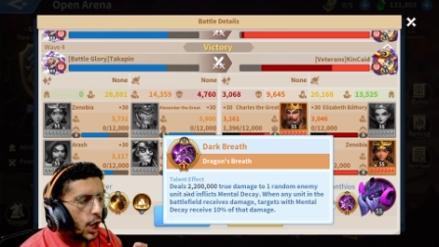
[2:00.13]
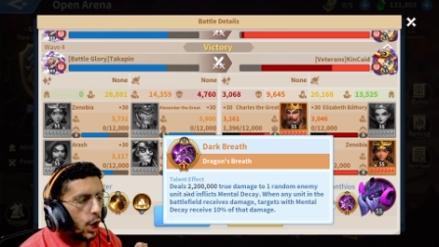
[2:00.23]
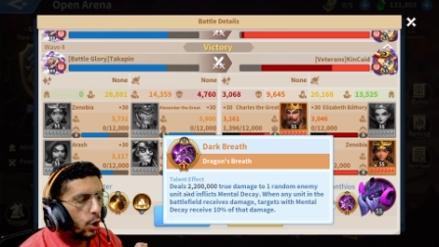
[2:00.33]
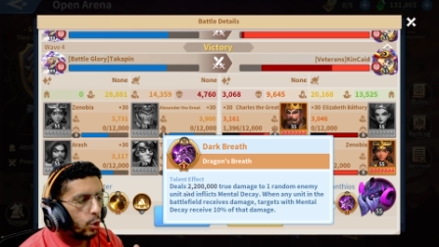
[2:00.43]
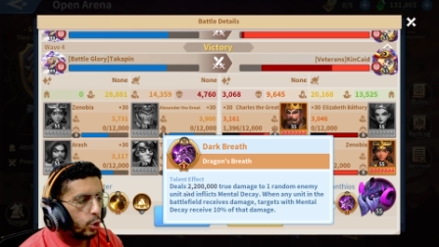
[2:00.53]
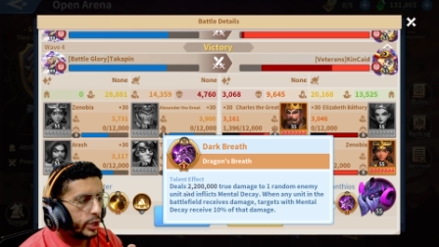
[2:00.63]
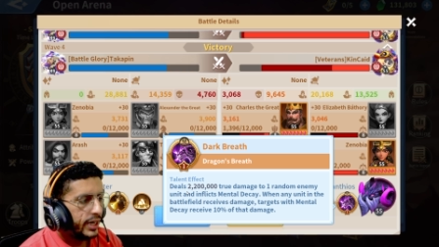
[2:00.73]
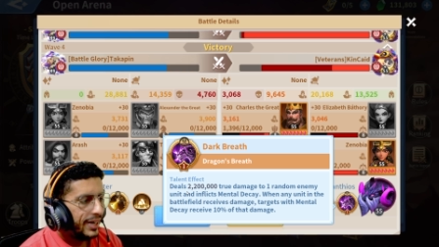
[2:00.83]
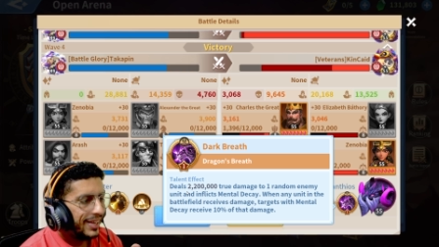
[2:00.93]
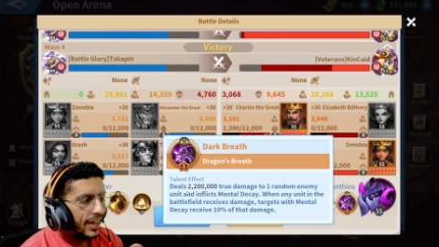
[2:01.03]
or
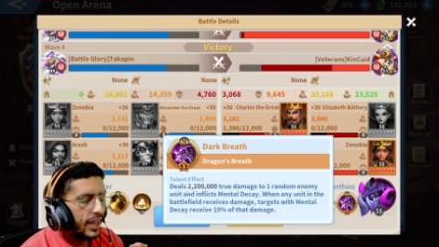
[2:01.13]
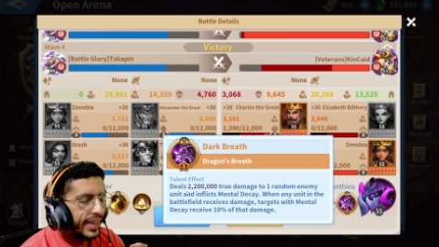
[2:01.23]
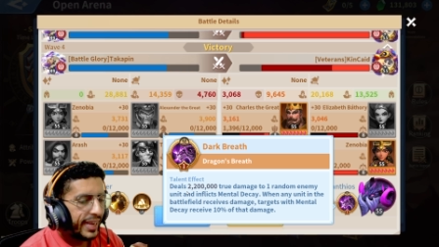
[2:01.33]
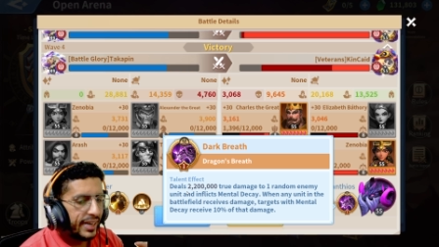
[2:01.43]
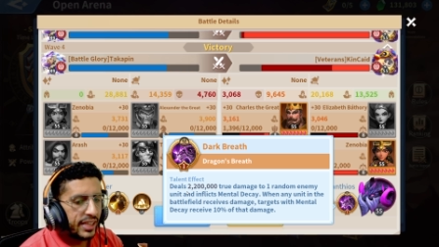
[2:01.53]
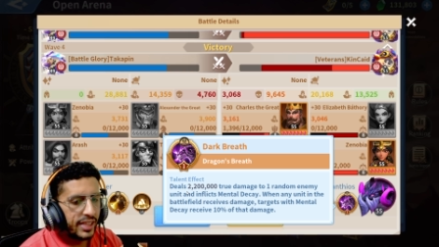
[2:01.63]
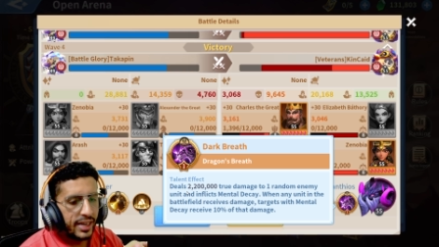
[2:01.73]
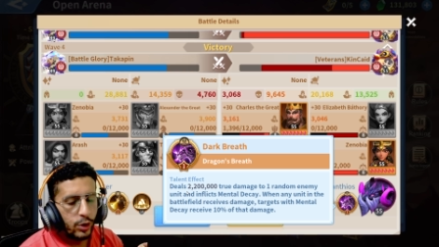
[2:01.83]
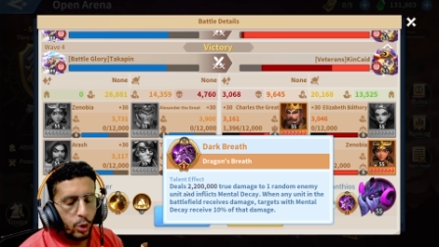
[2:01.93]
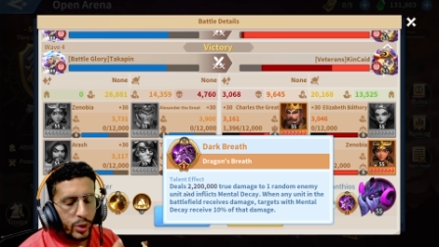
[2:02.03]
anything
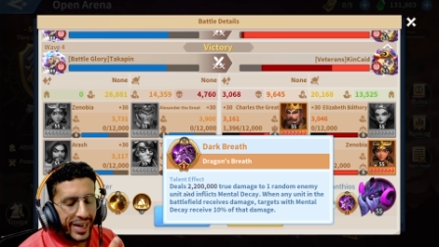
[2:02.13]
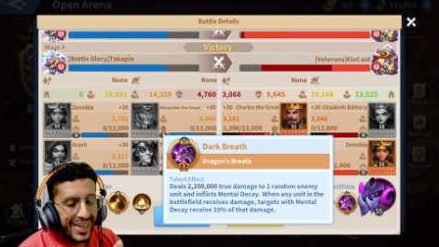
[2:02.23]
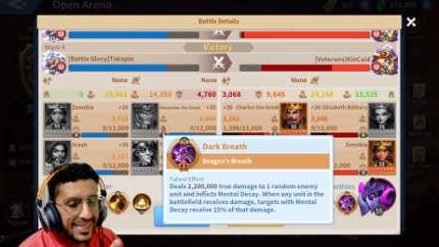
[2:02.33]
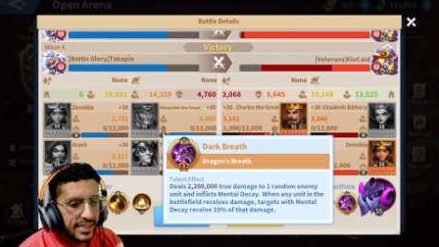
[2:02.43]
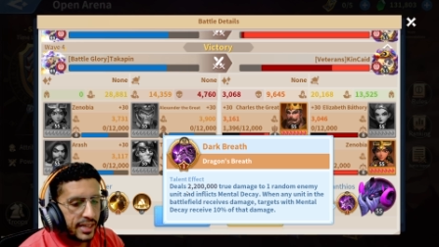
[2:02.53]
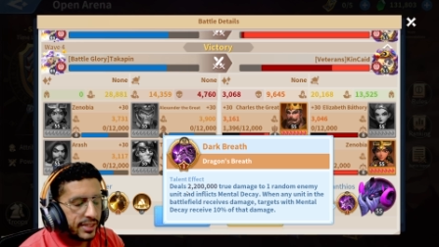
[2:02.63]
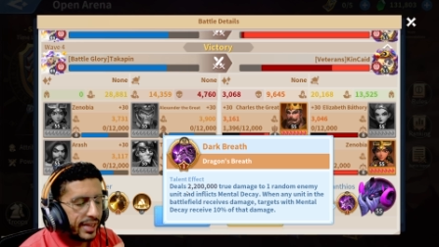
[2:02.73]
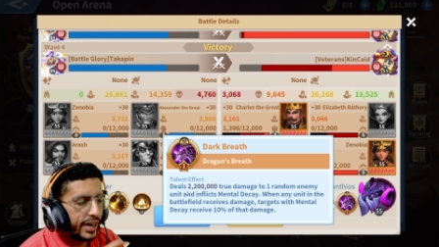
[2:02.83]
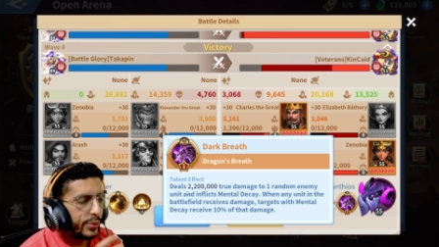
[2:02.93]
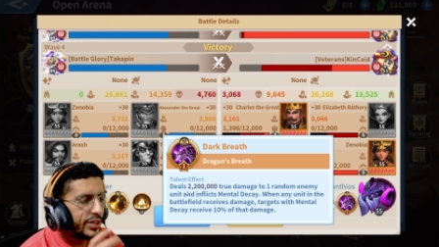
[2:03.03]
or any skill
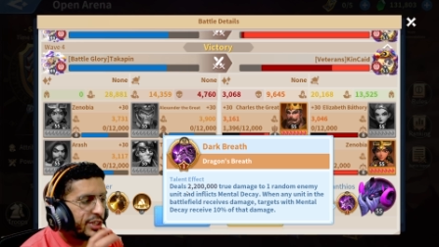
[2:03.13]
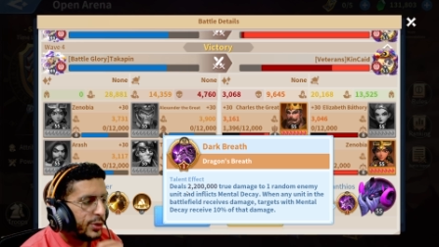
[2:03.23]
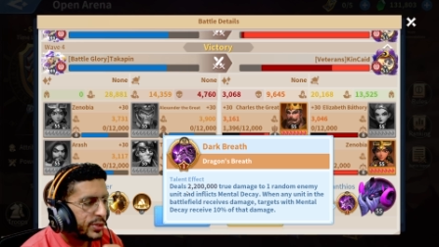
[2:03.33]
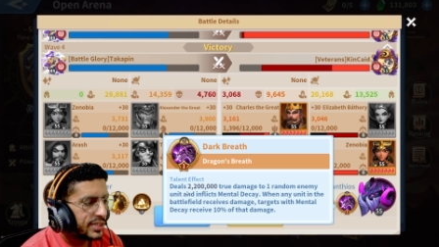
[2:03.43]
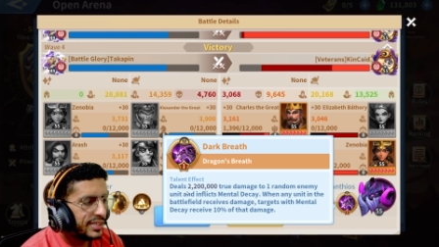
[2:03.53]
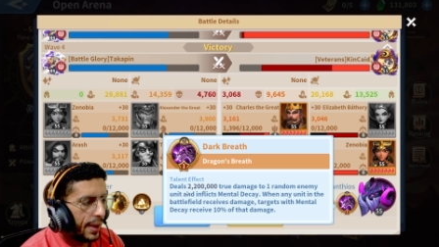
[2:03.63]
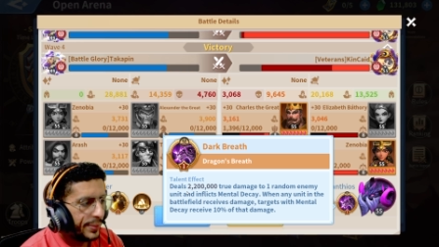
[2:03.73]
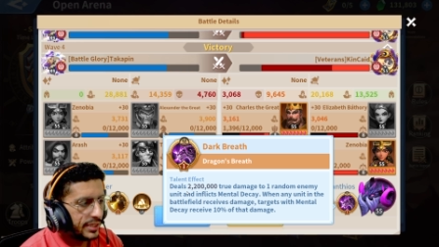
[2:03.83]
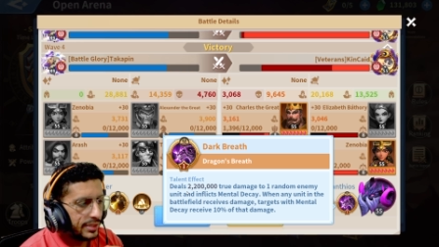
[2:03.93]
that reduces damage.